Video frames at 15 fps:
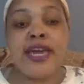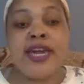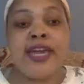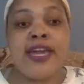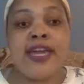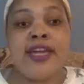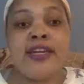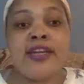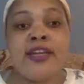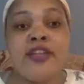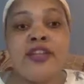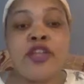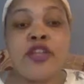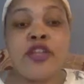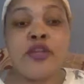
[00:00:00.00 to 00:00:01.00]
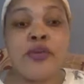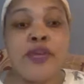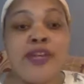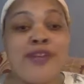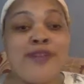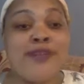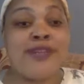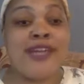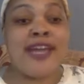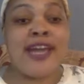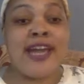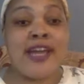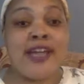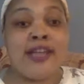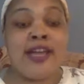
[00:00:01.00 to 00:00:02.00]
And another way to be an
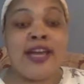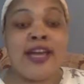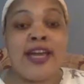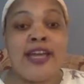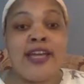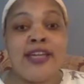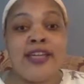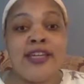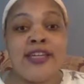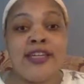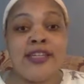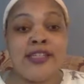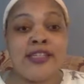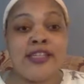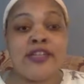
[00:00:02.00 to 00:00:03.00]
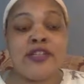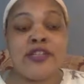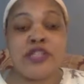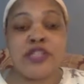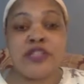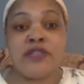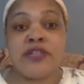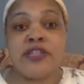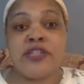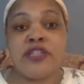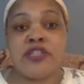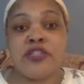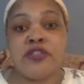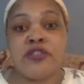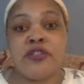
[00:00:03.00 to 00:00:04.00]
ally is
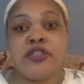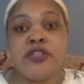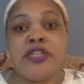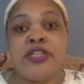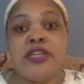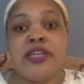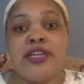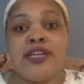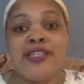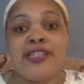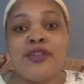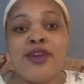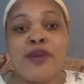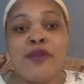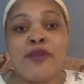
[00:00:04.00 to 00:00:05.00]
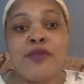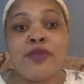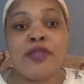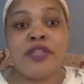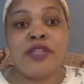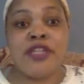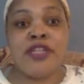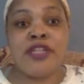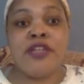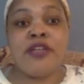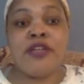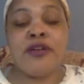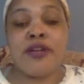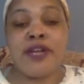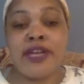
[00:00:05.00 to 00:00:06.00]
intergenerationally. So I'm a
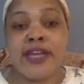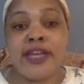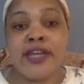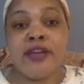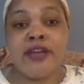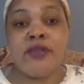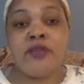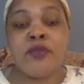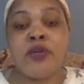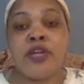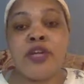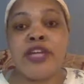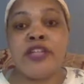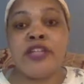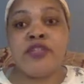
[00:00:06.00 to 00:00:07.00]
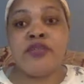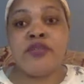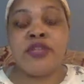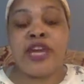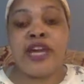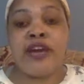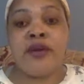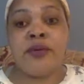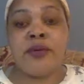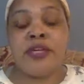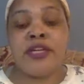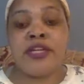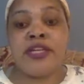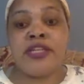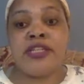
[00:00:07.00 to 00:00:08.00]
millennial, and what I do now
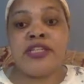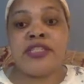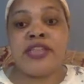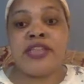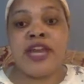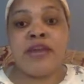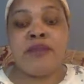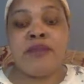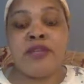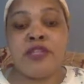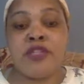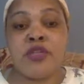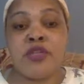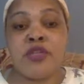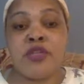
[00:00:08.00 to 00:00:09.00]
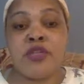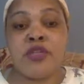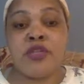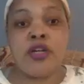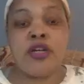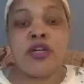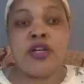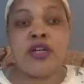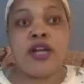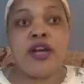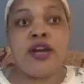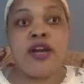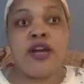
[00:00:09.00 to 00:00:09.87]
is I mentor,